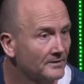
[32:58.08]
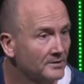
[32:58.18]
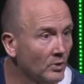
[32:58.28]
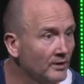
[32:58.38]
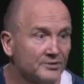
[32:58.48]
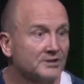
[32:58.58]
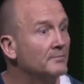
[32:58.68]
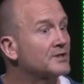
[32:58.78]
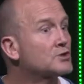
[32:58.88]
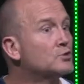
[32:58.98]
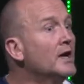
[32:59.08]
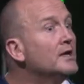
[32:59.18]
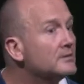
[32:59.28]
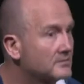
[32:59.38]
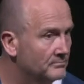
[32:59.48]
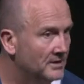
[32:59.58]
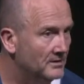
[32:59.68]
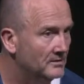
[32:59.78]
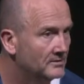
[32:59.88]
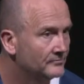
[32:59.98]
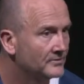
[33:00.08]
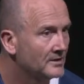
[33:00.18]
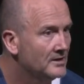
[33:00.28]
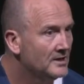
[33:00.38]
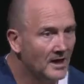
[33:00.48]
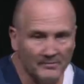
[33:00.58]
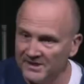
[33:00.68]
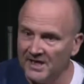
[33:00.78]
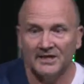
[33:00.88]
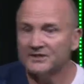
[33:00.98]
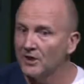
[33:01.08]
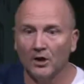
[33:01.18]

The one who's coming is greater than me. I mean, he's the